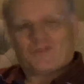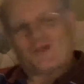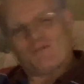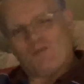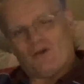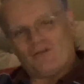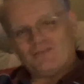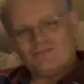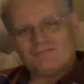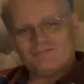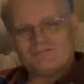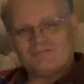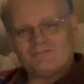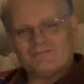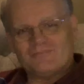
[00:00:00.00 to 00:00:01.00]
Come on,
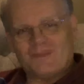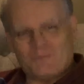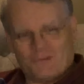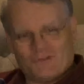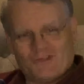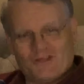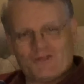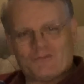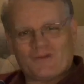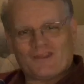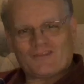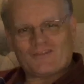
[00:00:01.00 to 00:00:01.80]
let me tell you what I